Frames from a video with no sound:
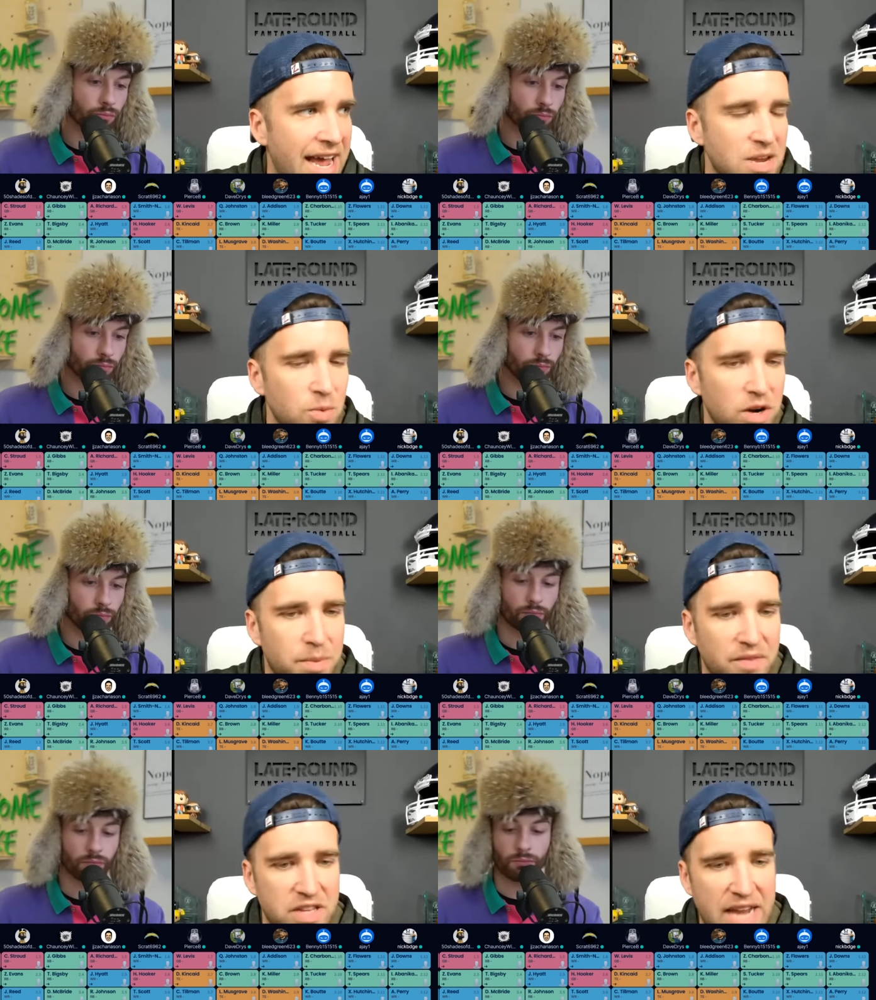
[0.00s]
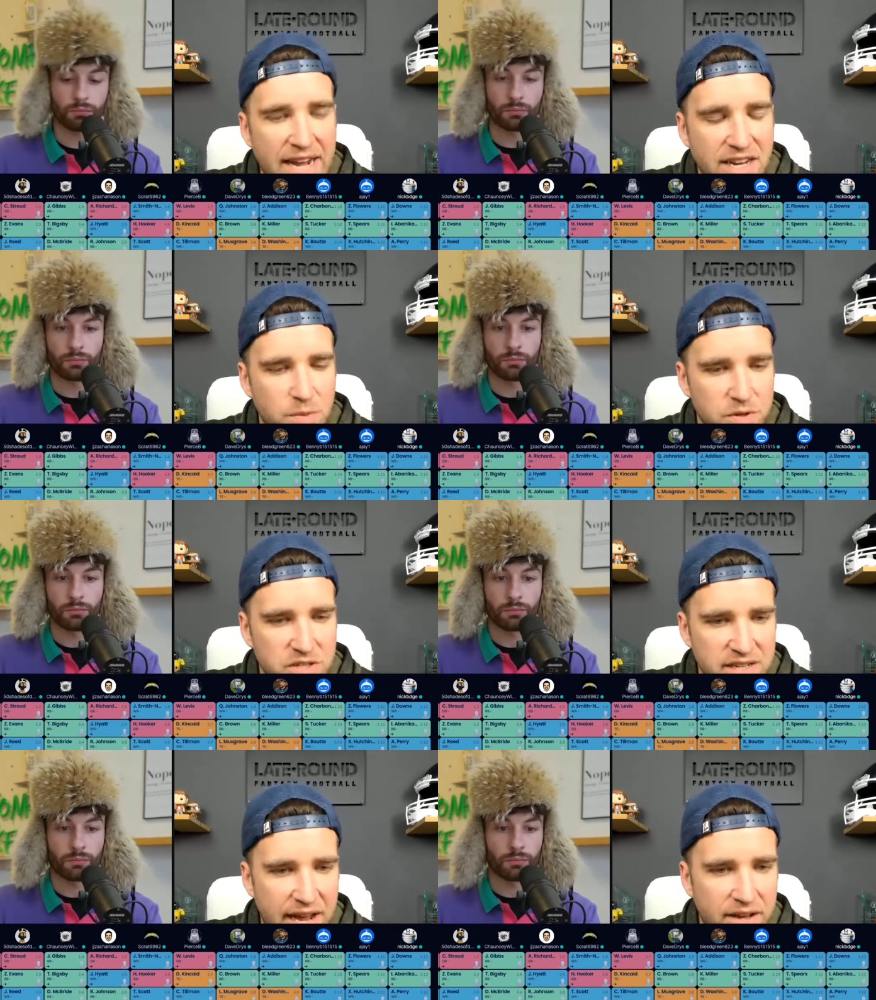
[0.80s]
Speaker 1: Anyone above the 90th
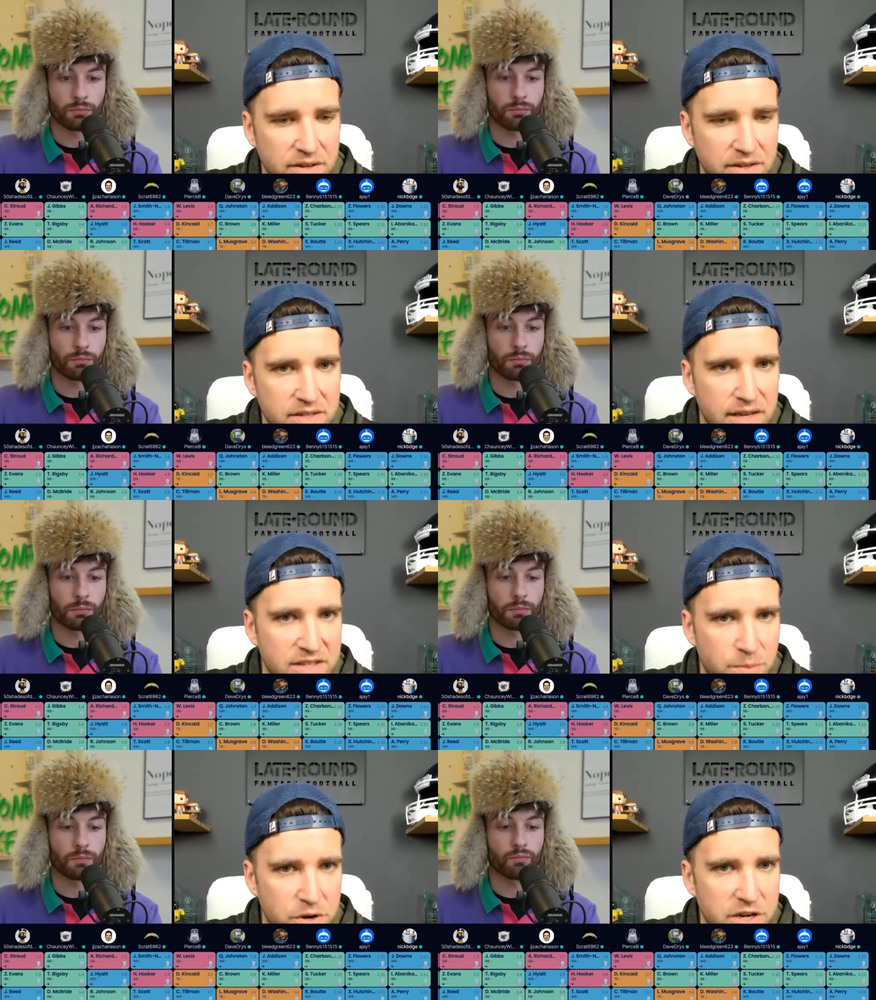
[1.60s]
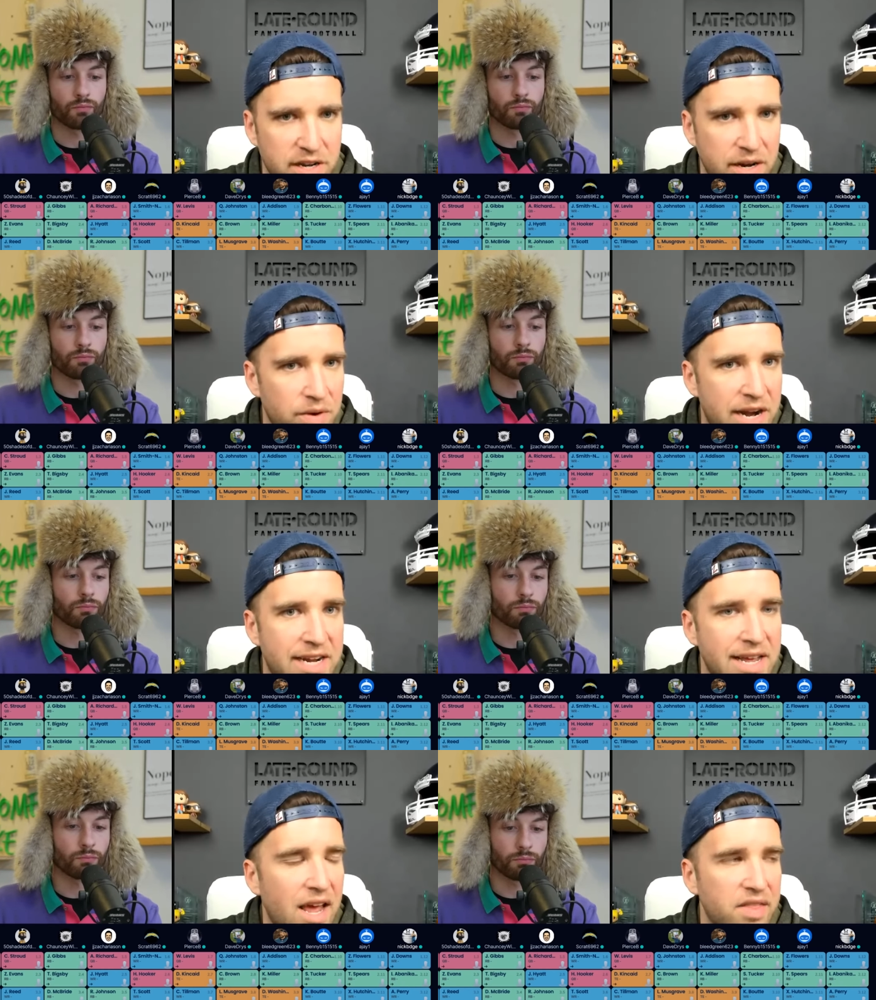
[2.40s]
percentile is, has a pretty good hit rate,
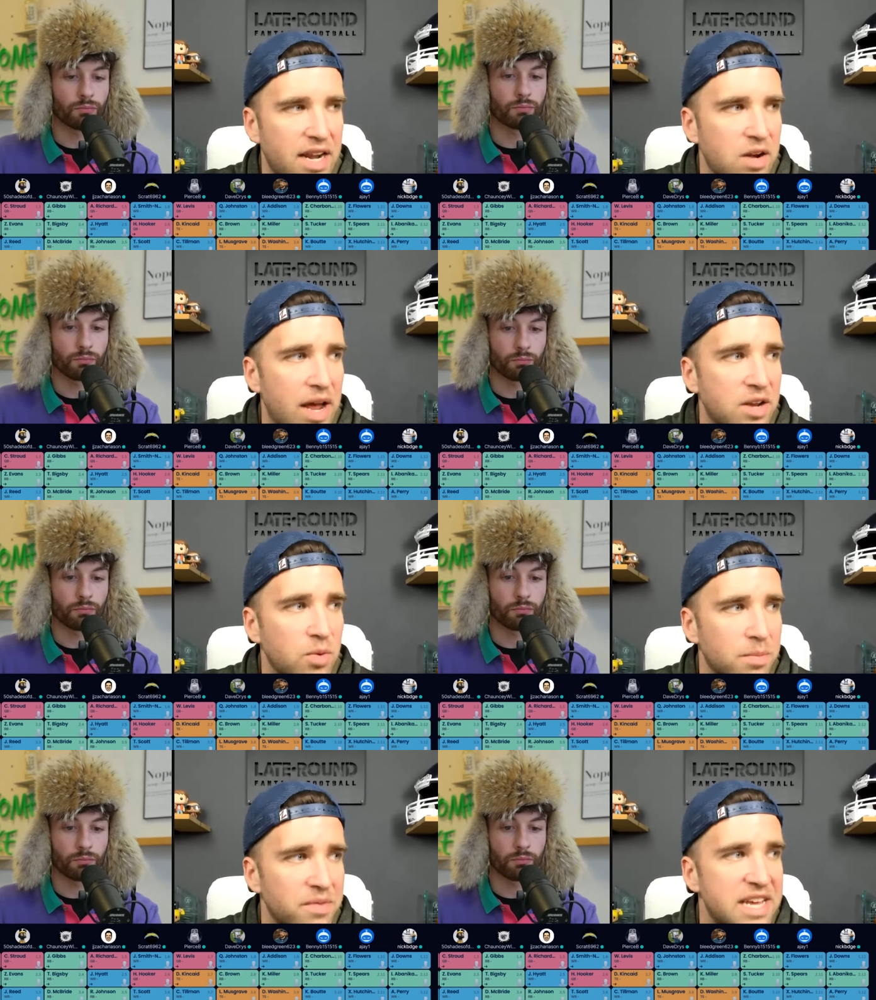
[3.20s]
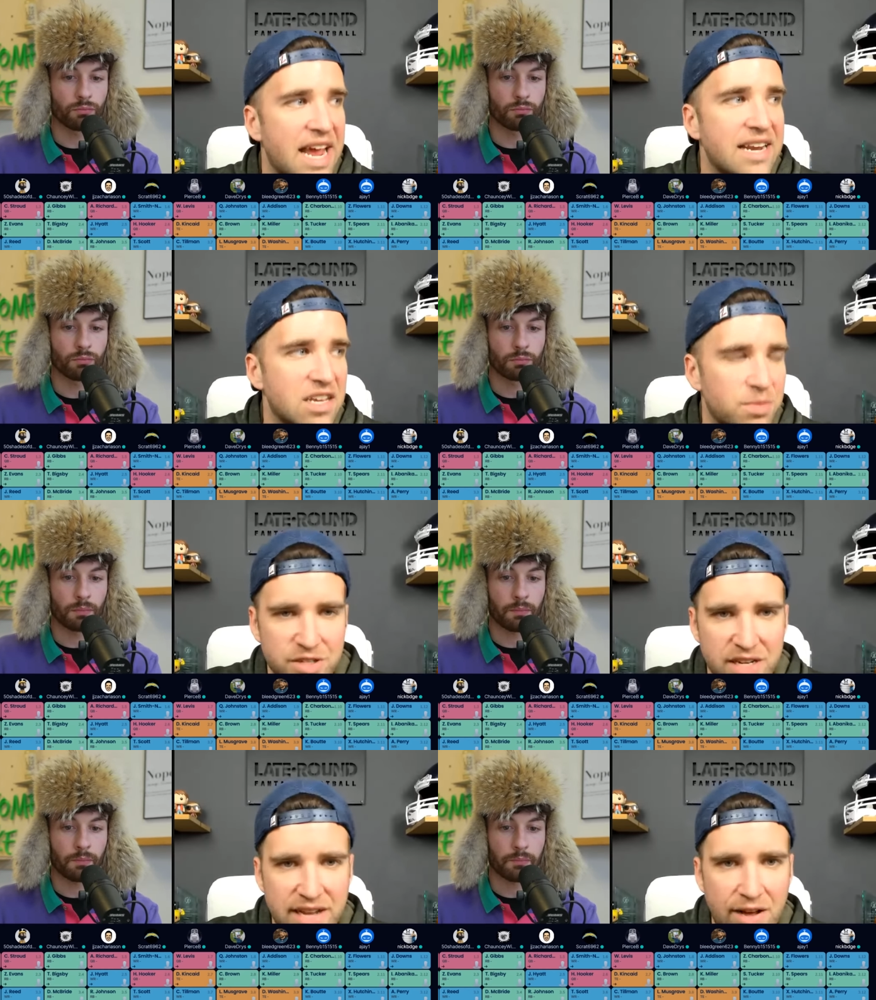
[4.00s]
and then anyone above the 80th
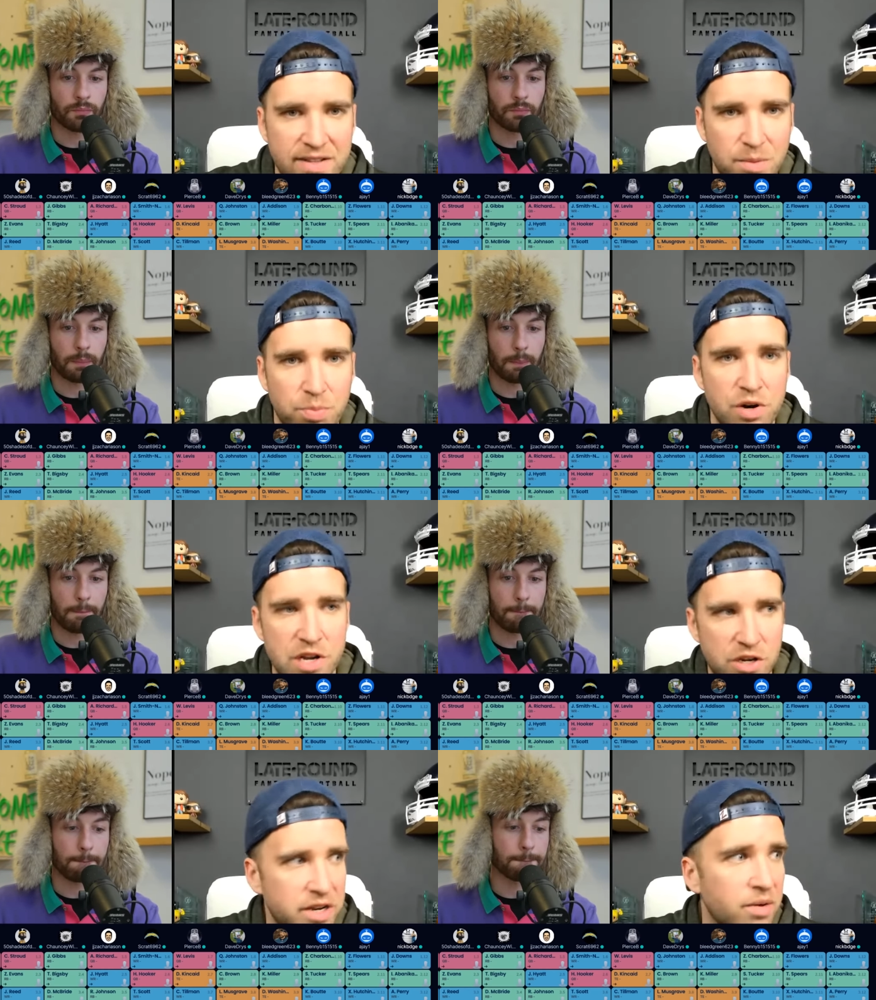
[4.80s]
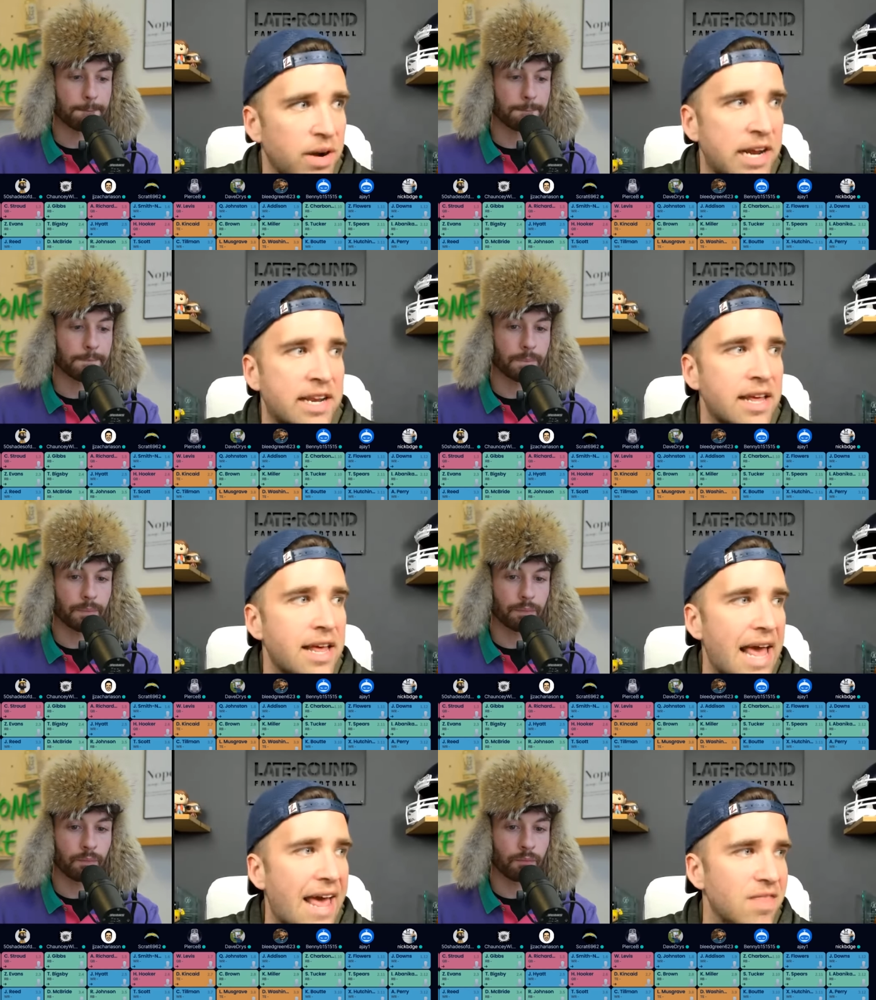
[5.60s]
percentile has a pretty good hit rate.
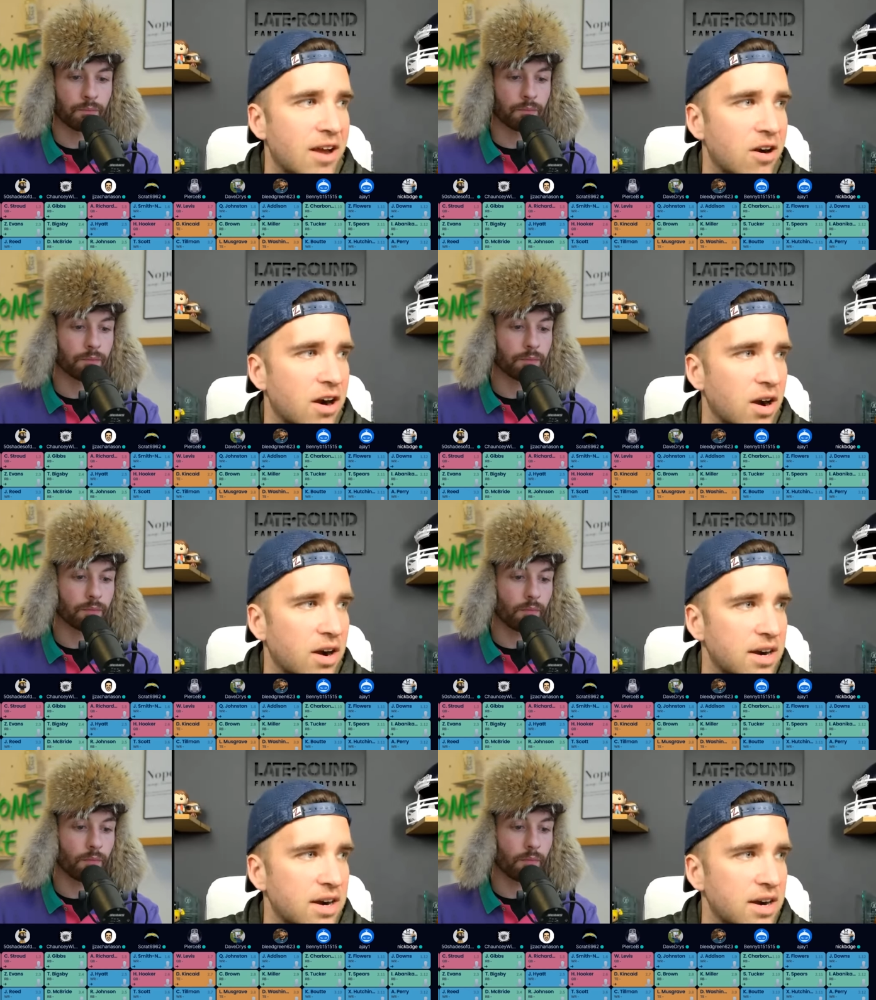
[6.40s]
And there are